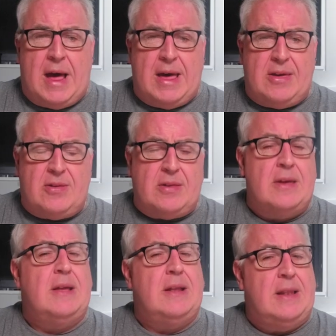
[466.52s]
haste,
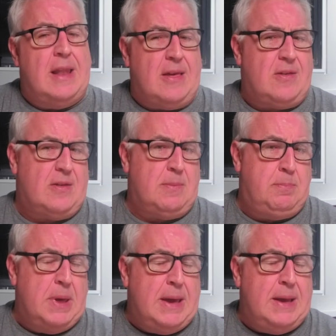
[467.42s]
less
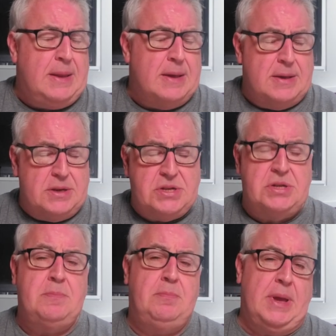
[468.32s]
speed
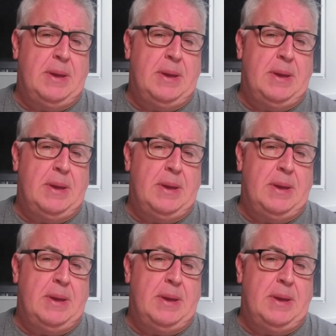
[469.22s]
should be